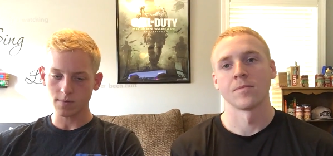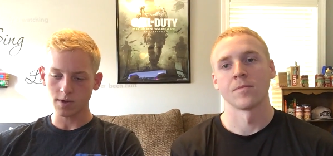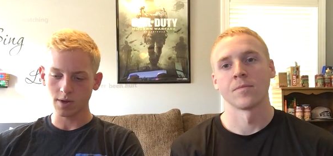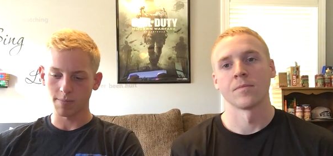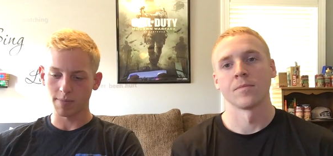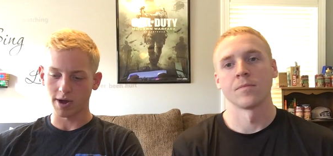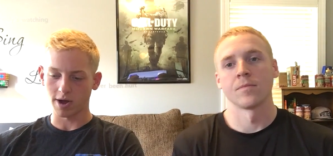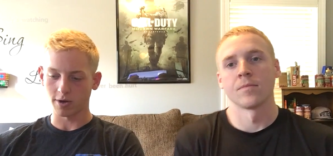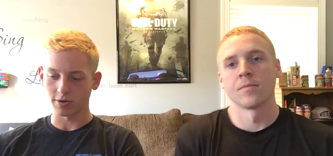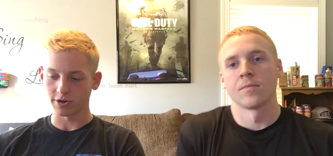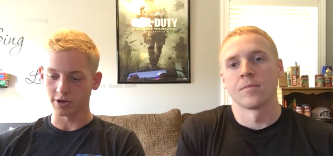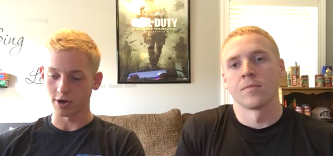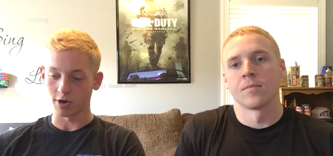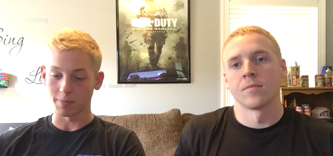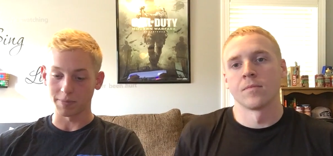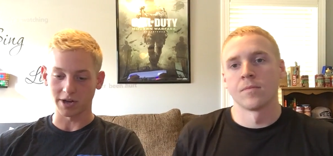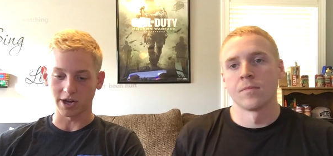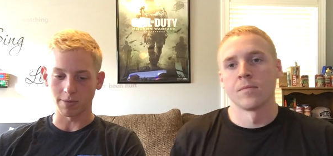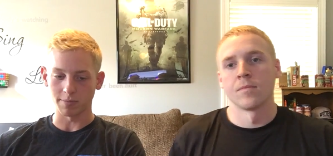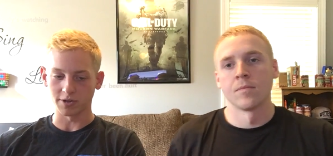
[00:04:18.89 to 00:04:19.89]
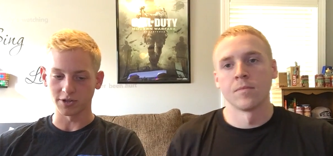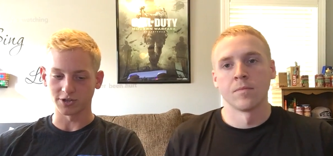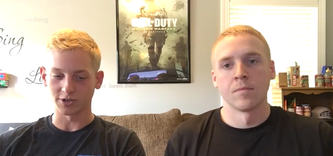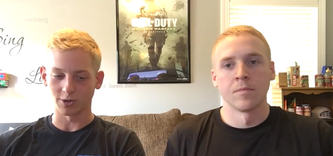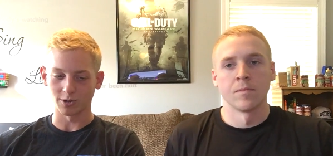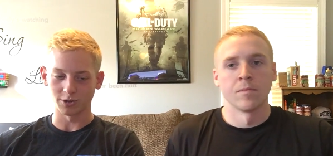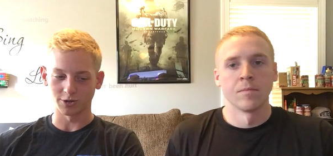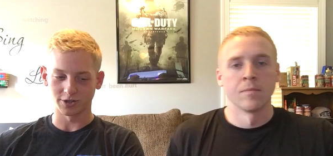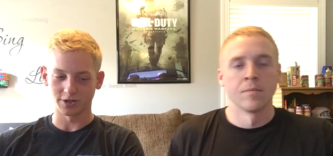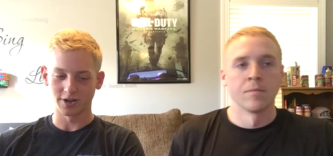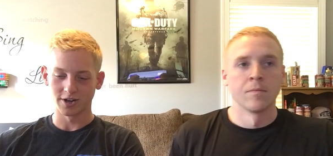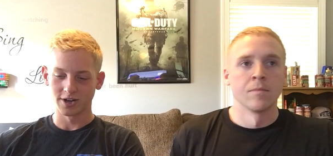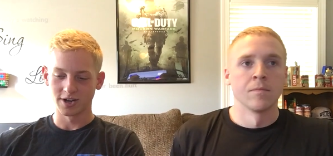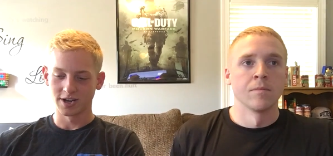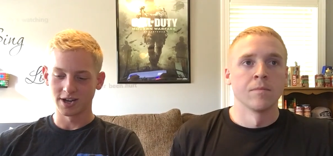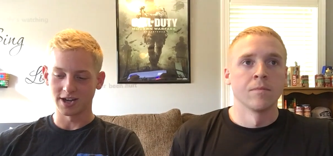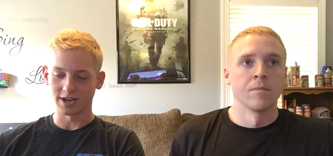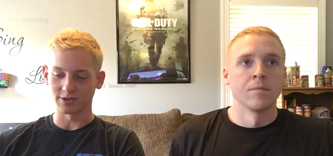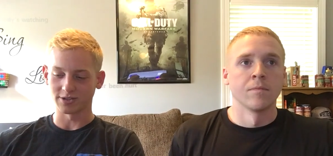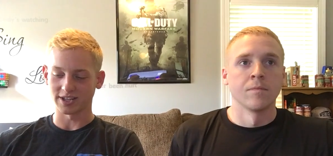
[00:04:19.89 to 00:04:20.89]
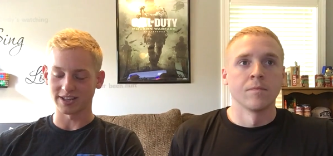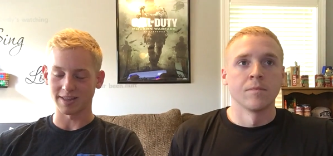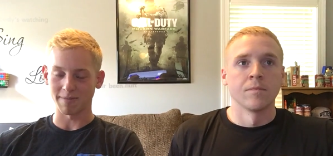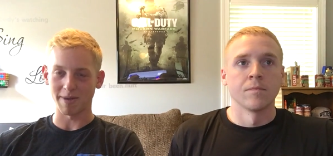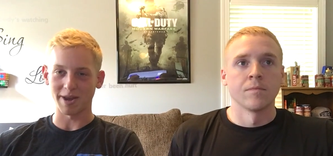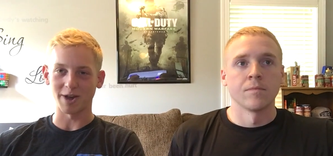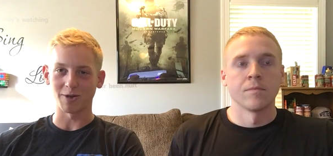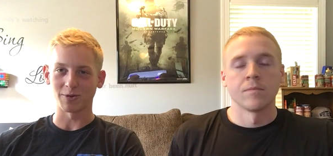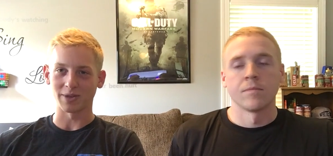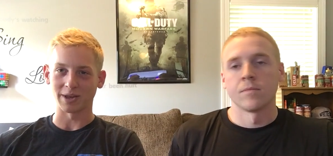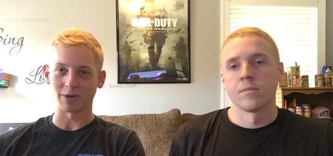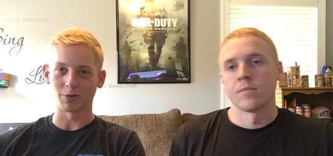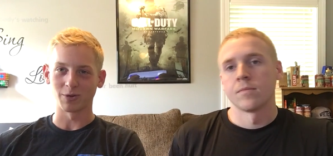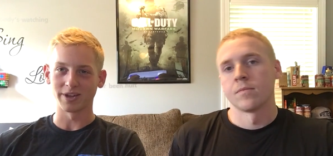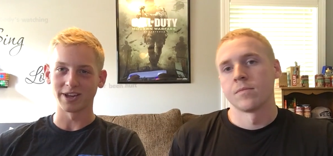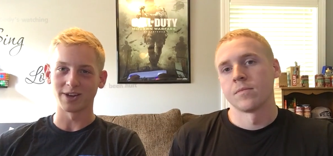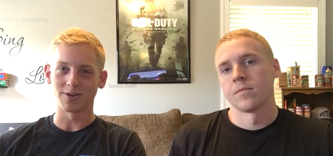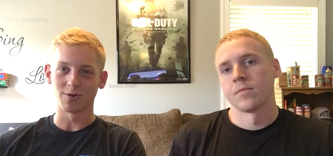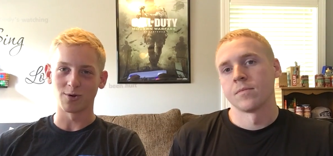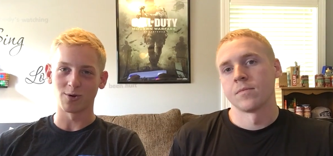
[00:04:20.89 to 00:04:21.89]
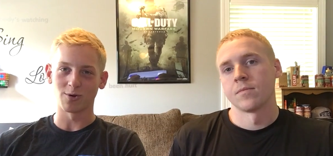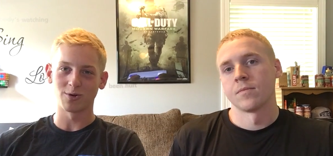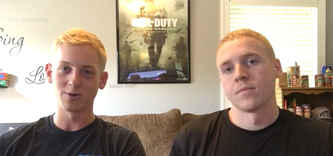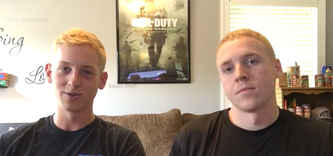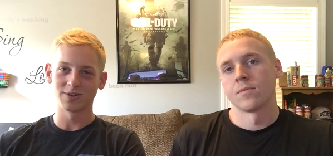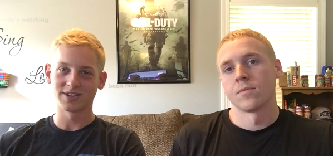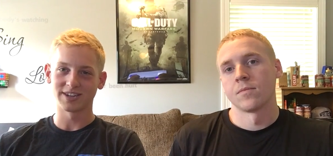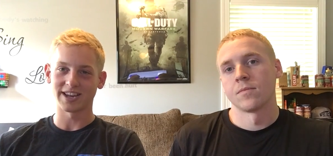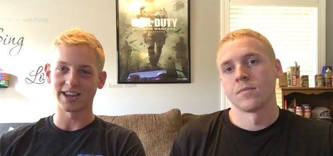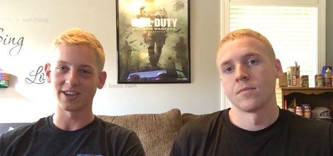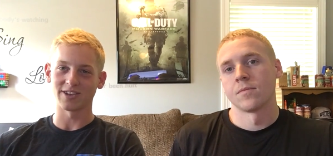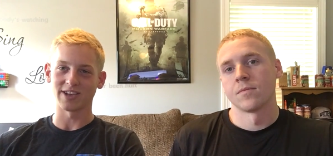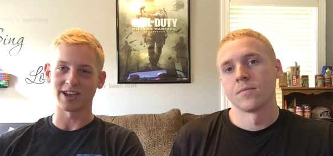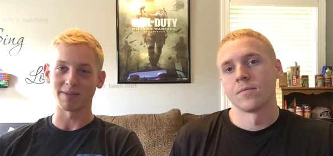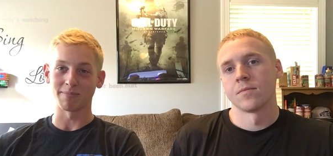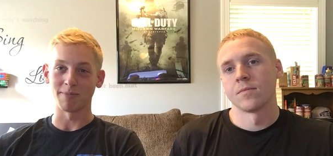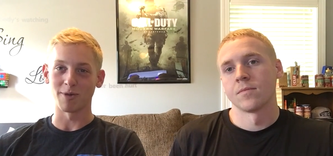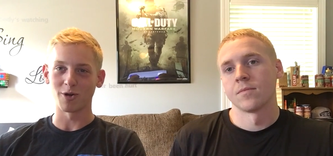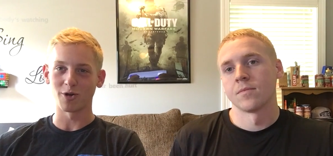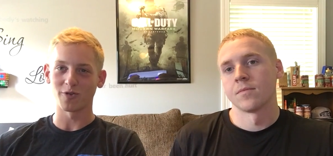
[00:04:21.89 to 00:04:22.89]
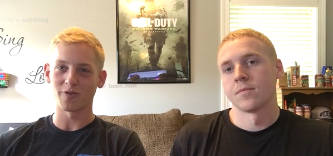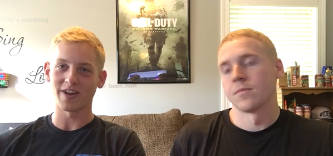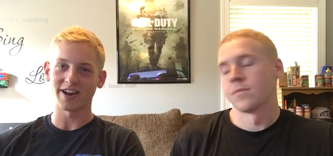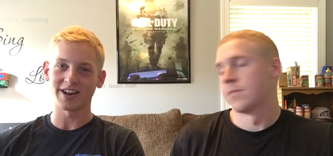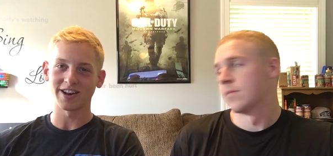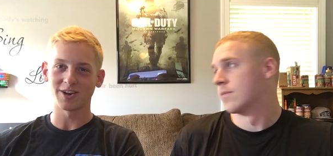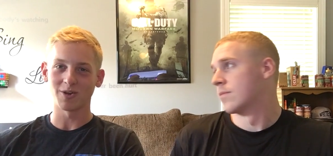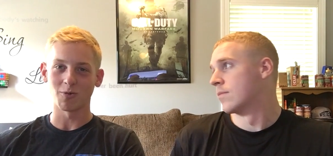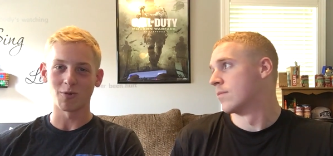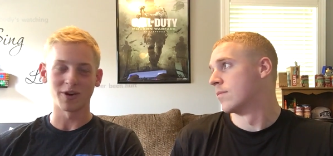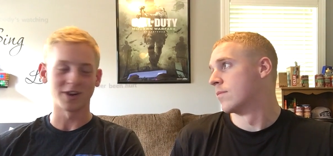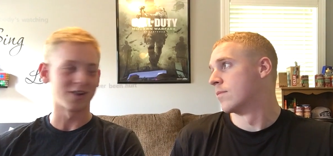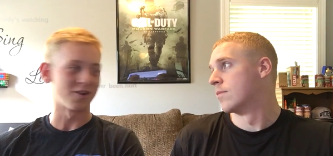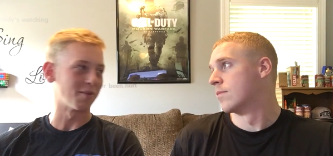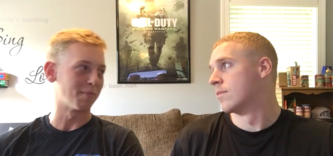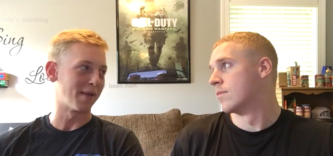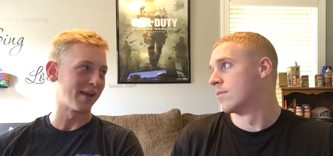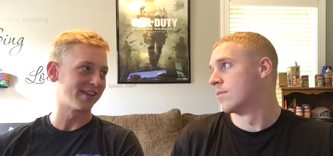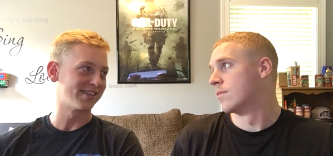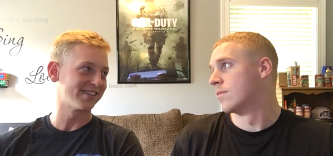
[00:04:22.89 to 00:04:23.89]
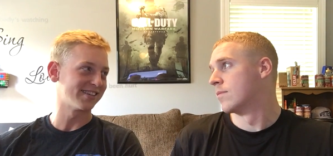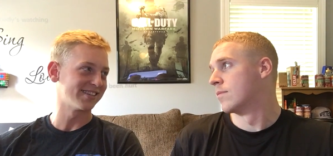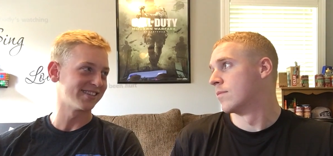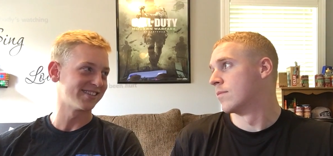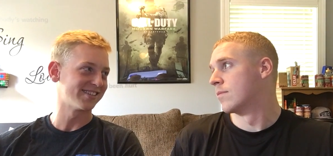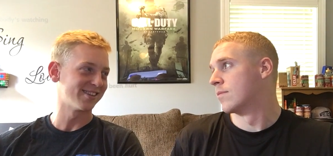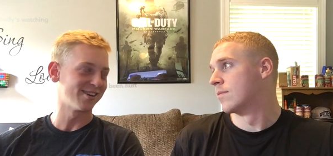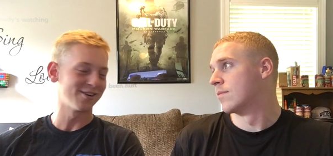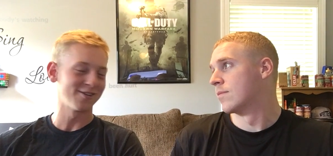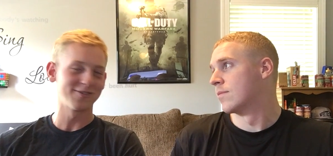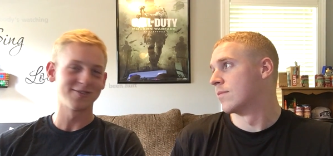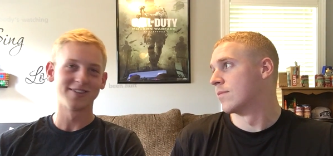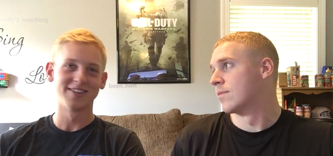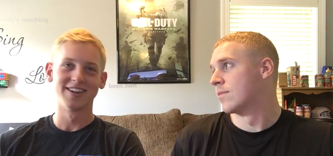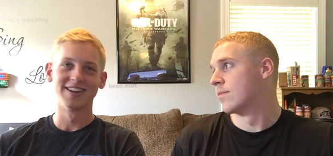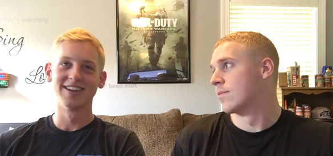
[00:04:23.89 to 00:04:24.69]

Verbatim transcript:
Speaker 1: about, you know, becoming a soldier, and I was like, they made it like really cool to get you like motivated to want to go to basic and stuff.